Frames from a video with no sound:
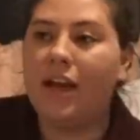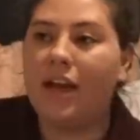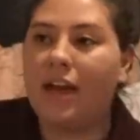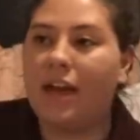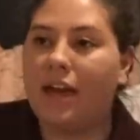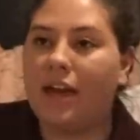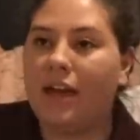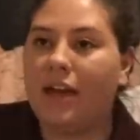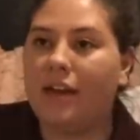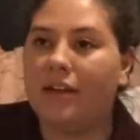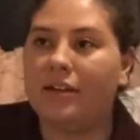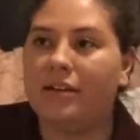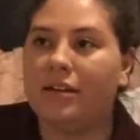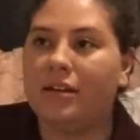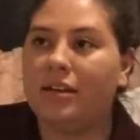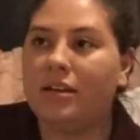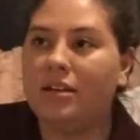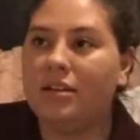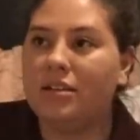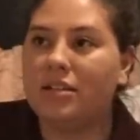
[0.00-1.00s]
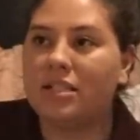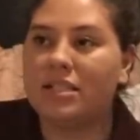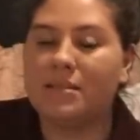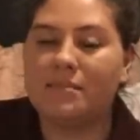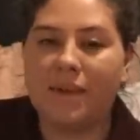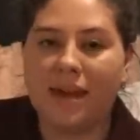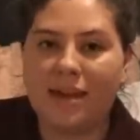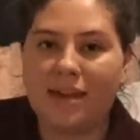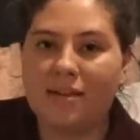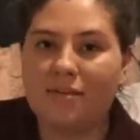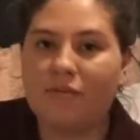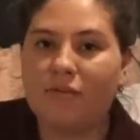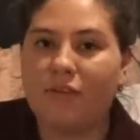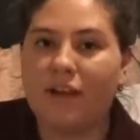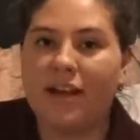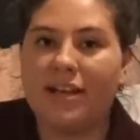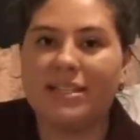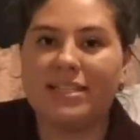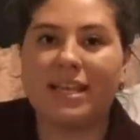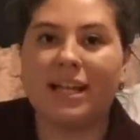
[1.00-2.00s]
and just making
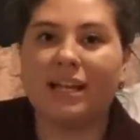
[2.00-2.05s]
friends,